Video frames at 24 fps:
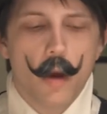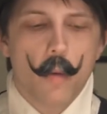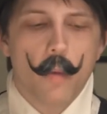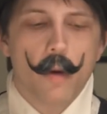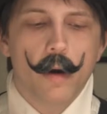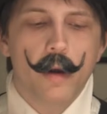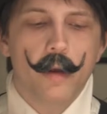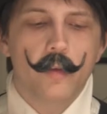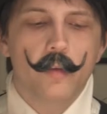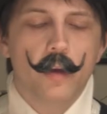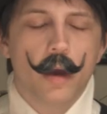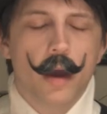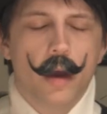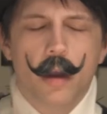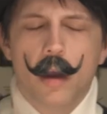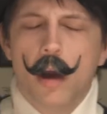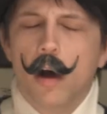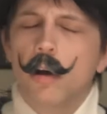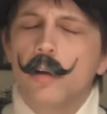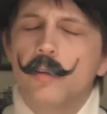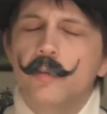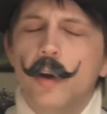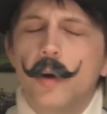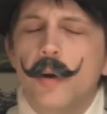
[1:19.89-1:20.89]
Whereas
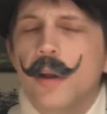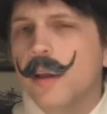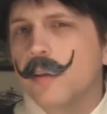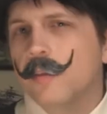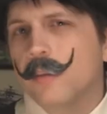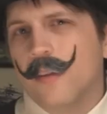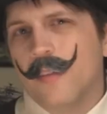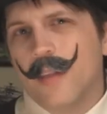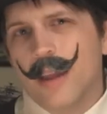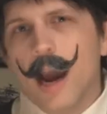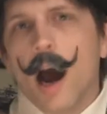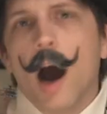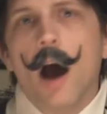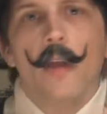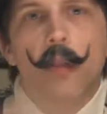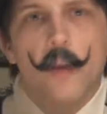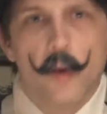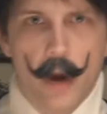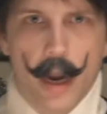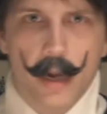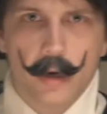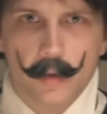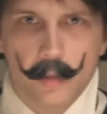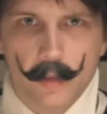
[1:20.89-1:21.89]
Call of Duty is on the
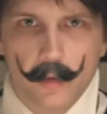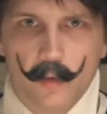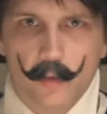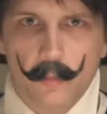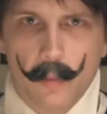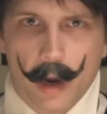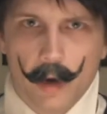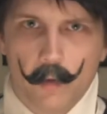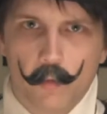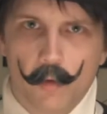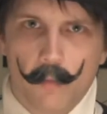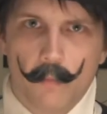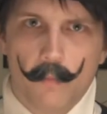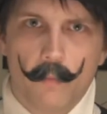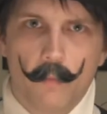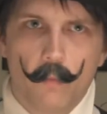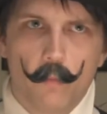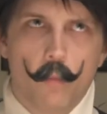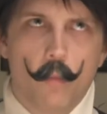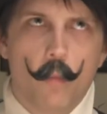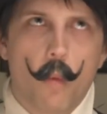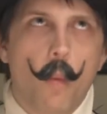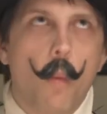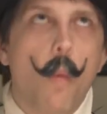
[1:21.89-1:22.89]
other end of the spectrum,
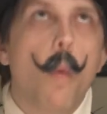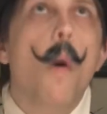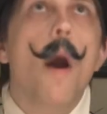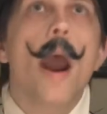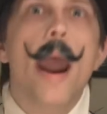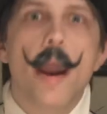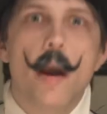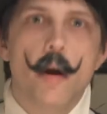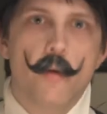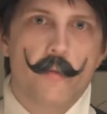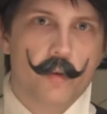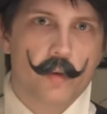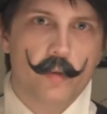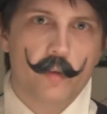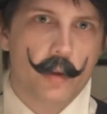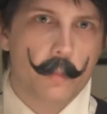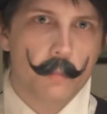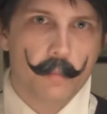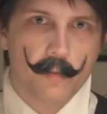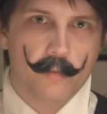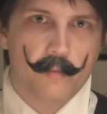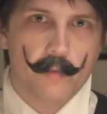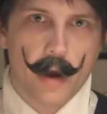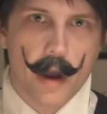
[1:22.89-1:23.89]
way
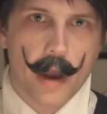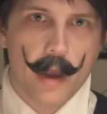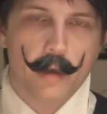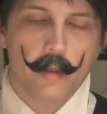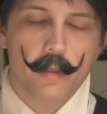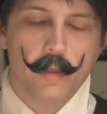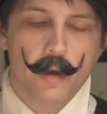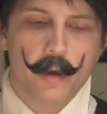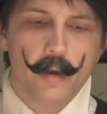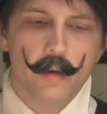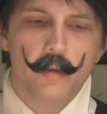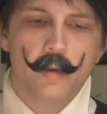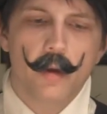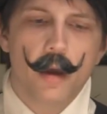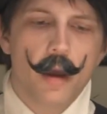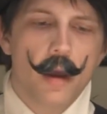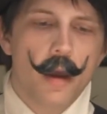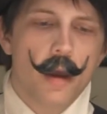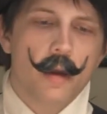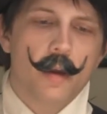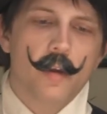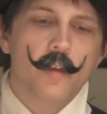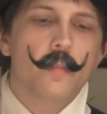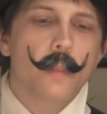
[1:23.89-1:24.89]
oversimplifying things,
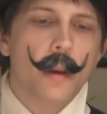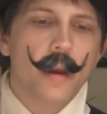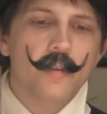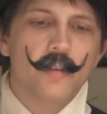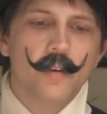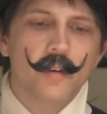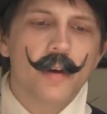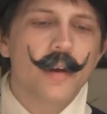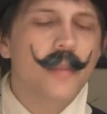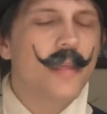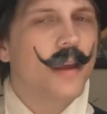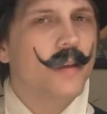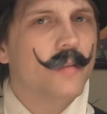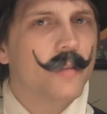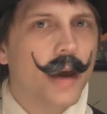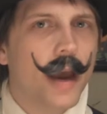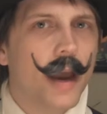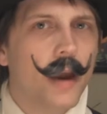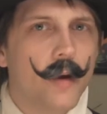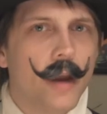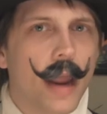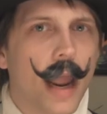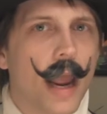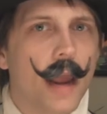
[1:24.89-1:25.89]
because basically the
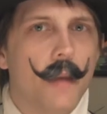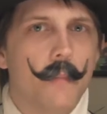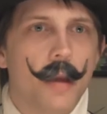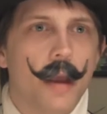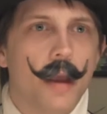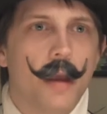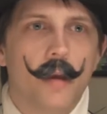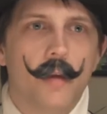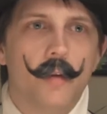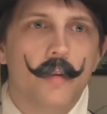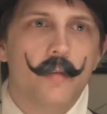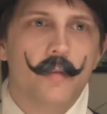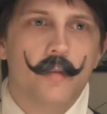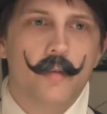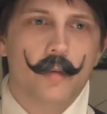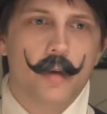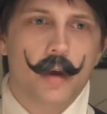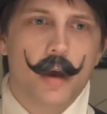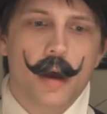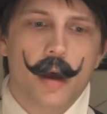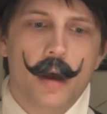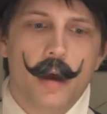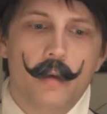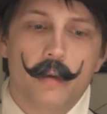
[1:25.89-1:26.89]
entire game is
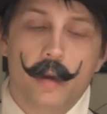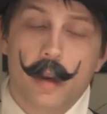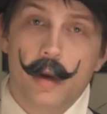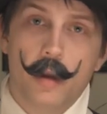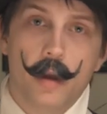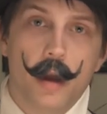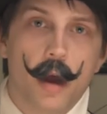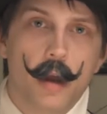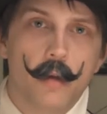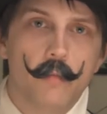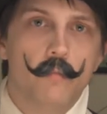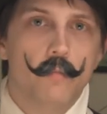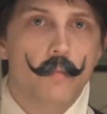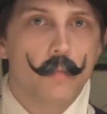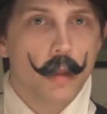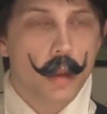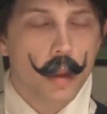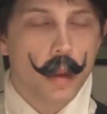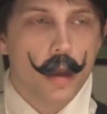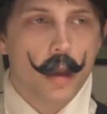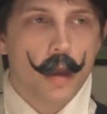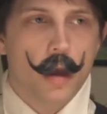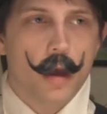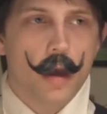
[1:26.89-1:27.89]
get a gun,
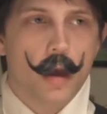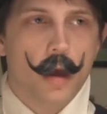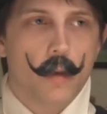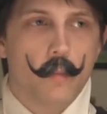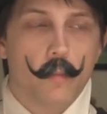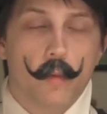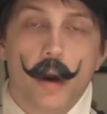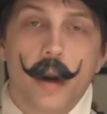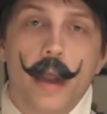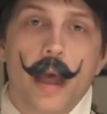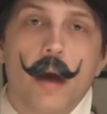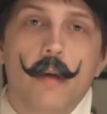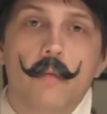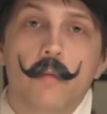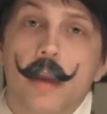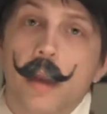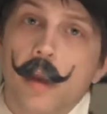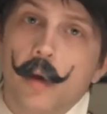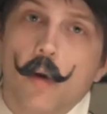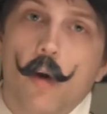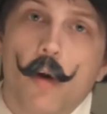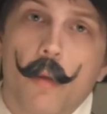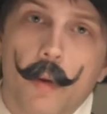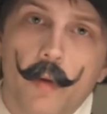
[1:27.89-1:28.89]
run out,
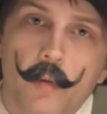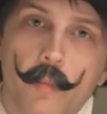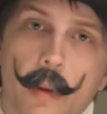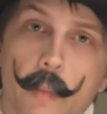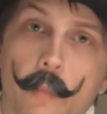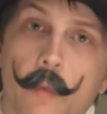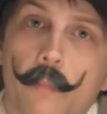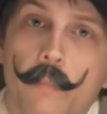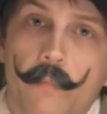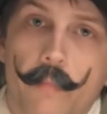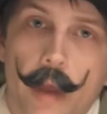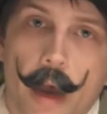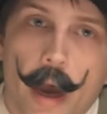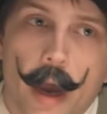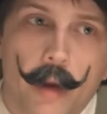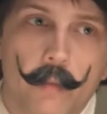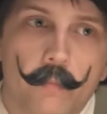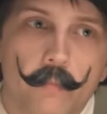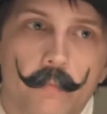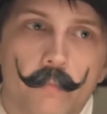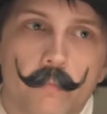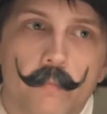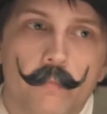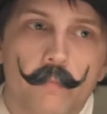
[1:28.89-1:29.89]
kill a whole bunch of people,
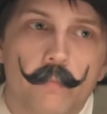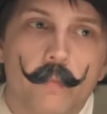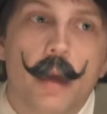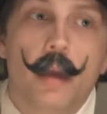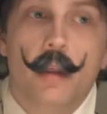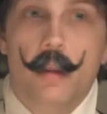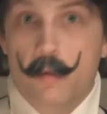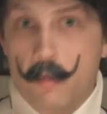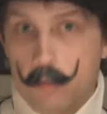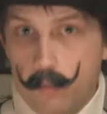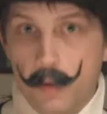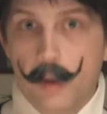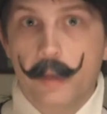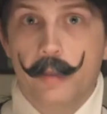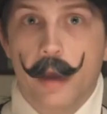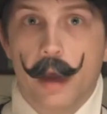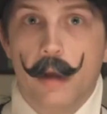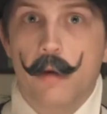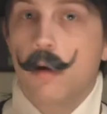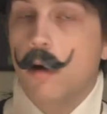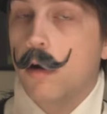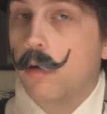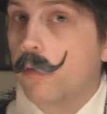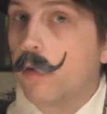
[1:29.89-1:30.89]
die, and then repeat
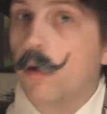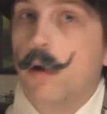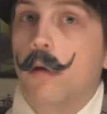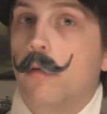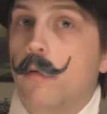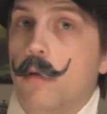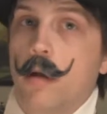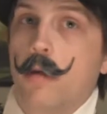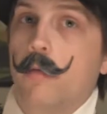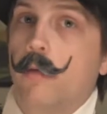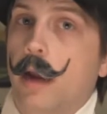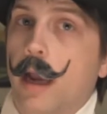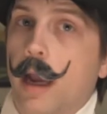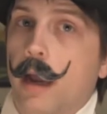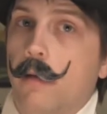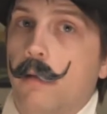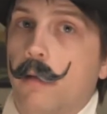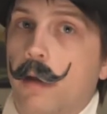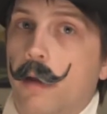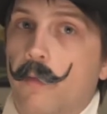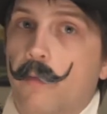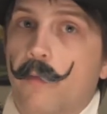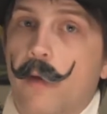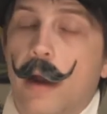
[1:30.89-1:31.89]
that over and over and over again.
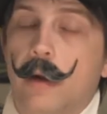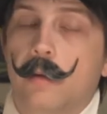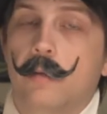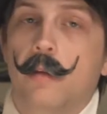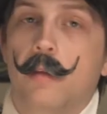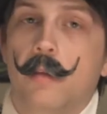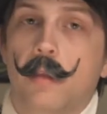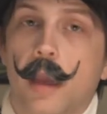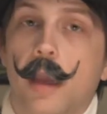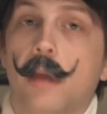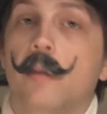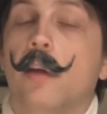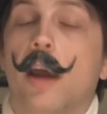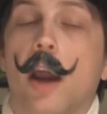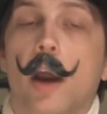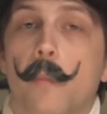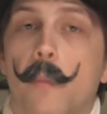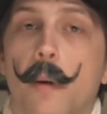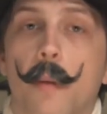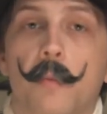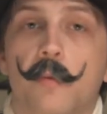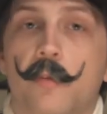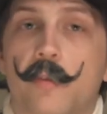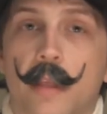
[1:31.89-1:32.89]
In fact, the entire
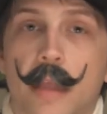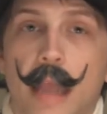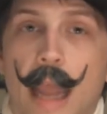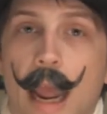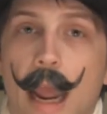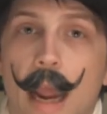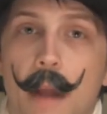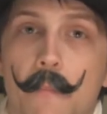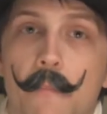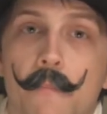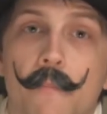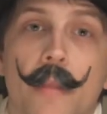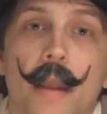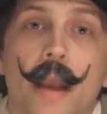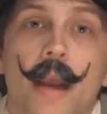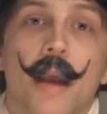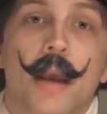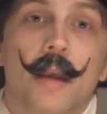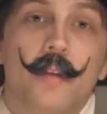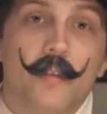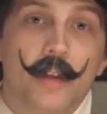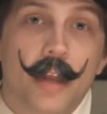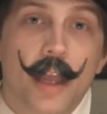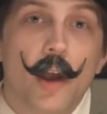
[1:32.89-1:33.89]
purpose of the game
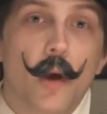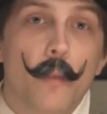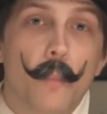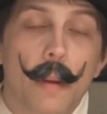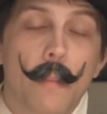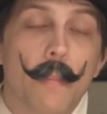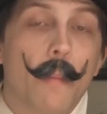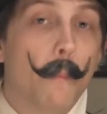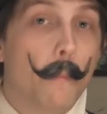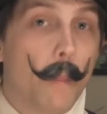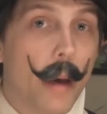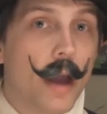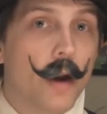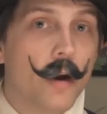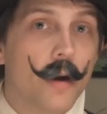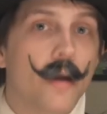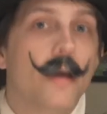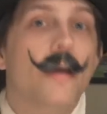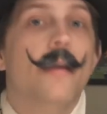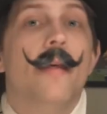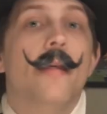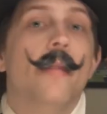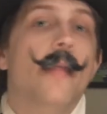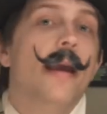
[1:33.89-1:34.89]
is to kill people
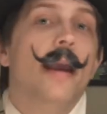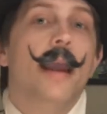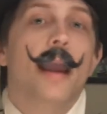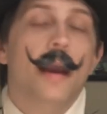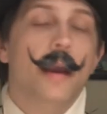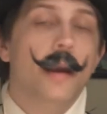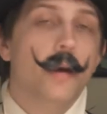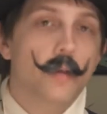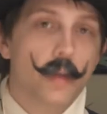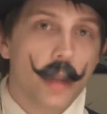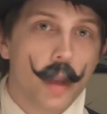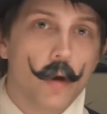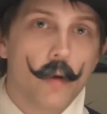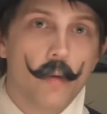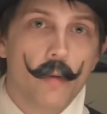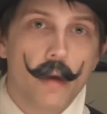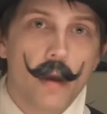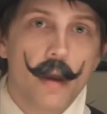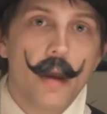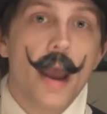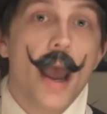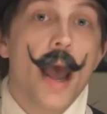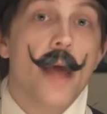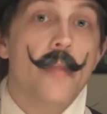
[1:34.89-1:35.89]
better than they can kill you.
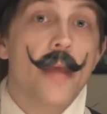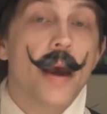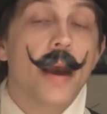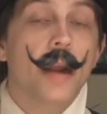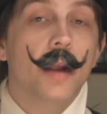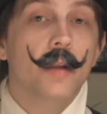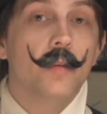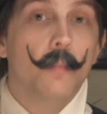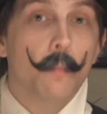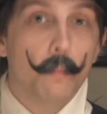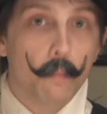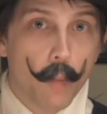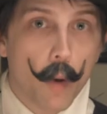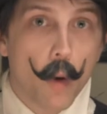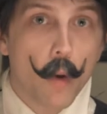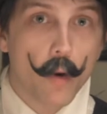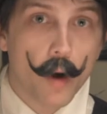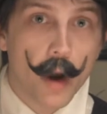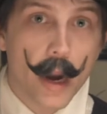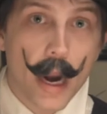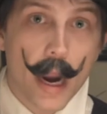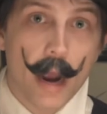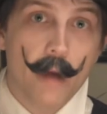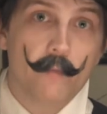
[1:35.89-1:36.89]
And that gets
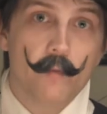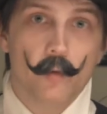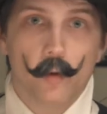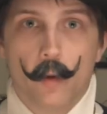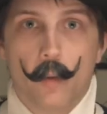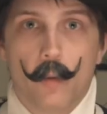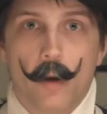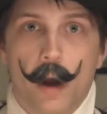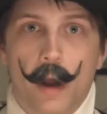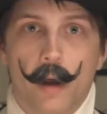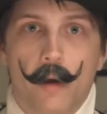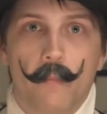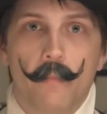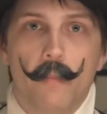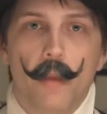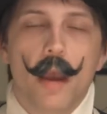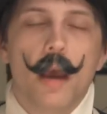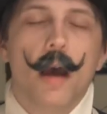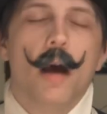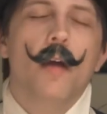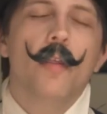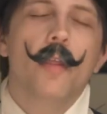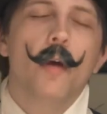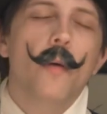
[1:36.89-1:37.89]
boring after a while.
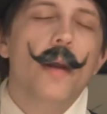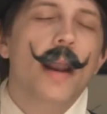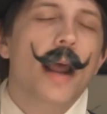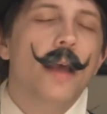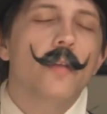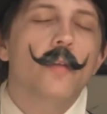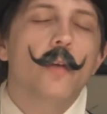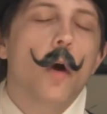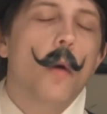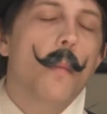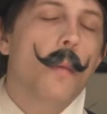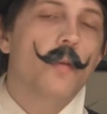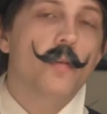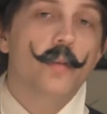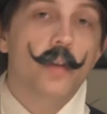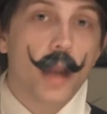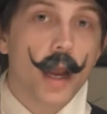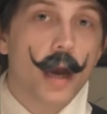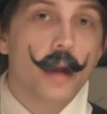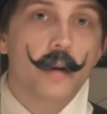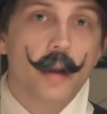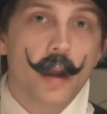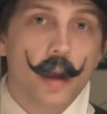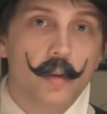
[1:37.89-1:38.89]
Although it has a whole bunch of
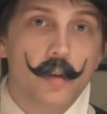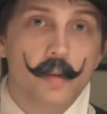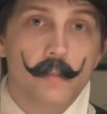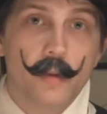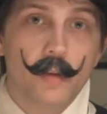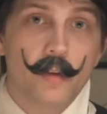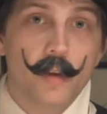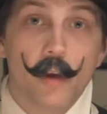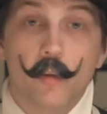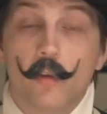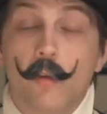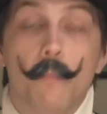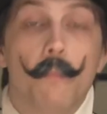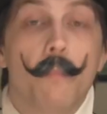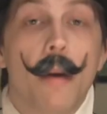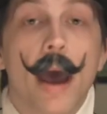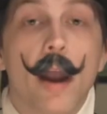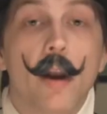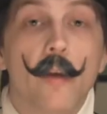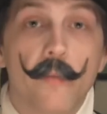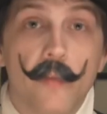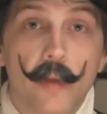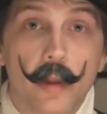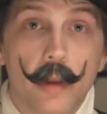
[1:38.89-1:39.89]
gun customization,
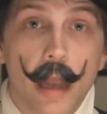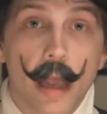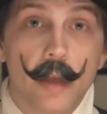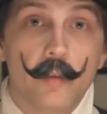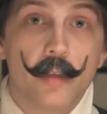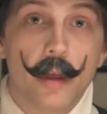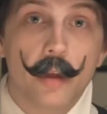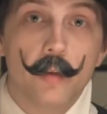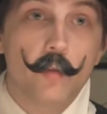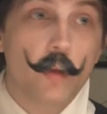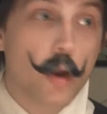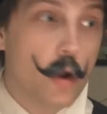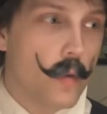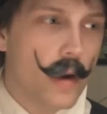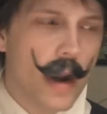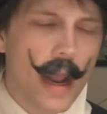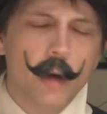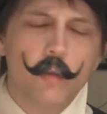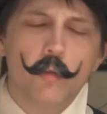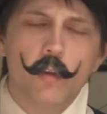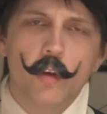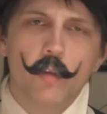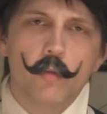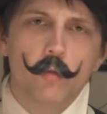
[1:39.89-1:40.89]
Battlefield has that too. It
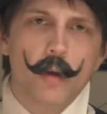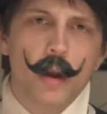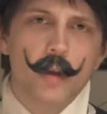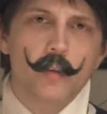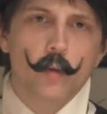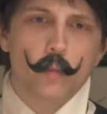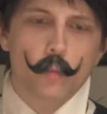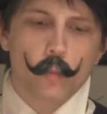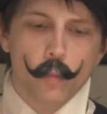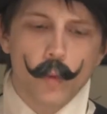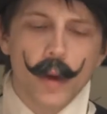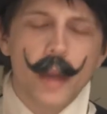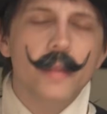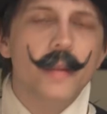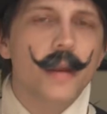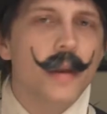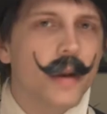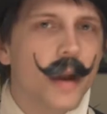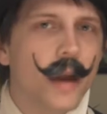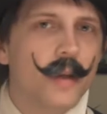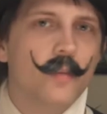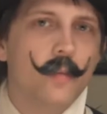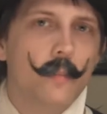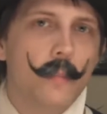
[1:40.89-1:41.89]
actually strikes a really
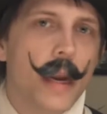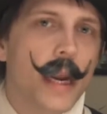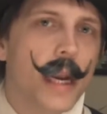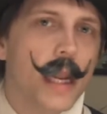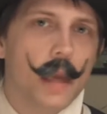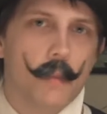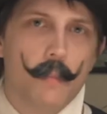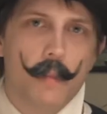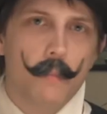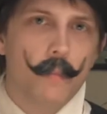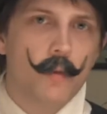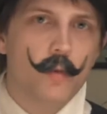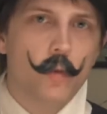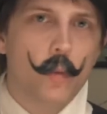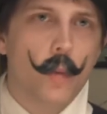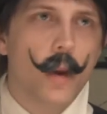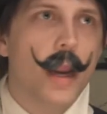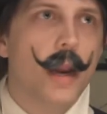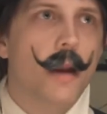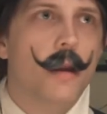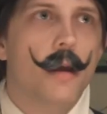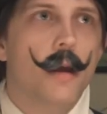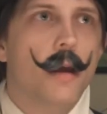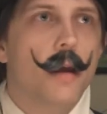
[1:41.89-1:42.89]
nice medium in
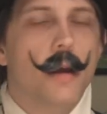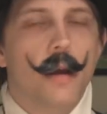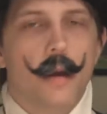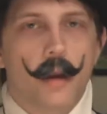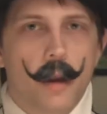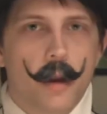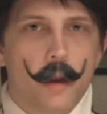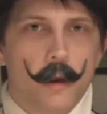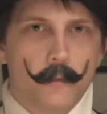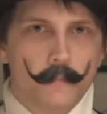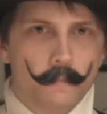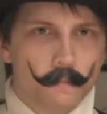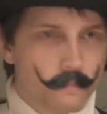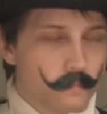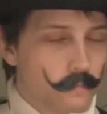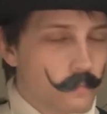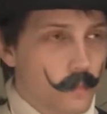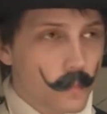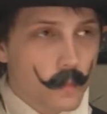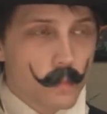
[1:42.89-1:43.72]
between, you know,